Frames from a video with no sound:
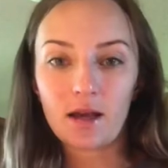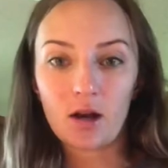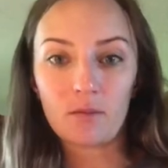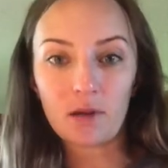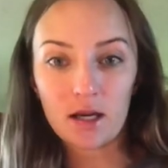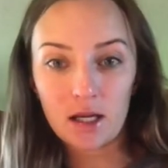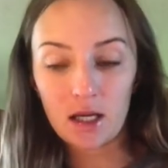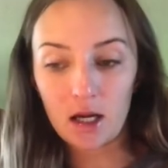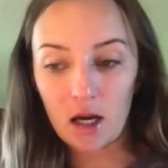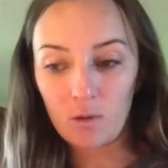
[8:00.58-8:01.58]
on Monday,
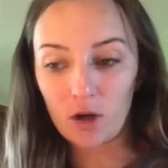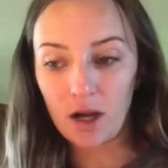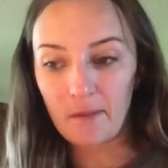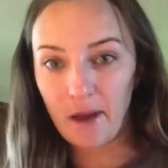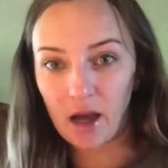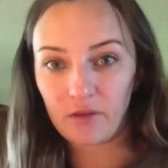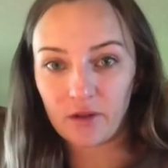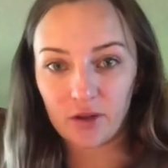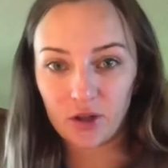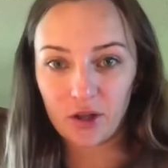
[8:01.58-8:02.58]
we'll come back for
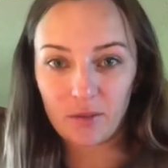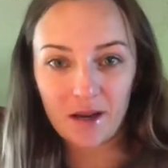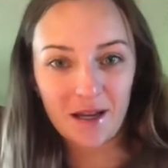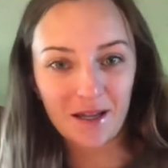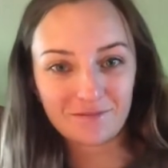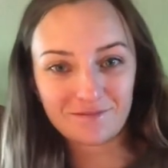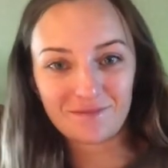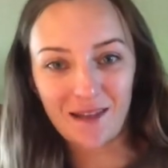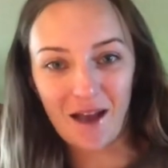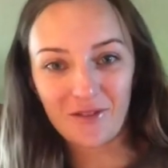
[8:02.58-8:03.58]
Learn It Monday.
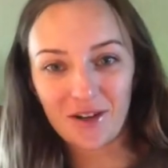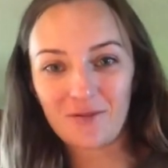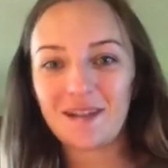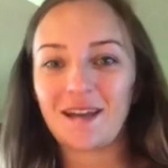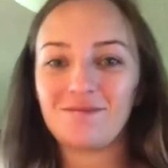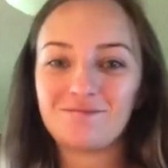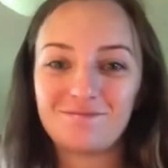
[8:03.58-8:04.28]
Have a good weekend.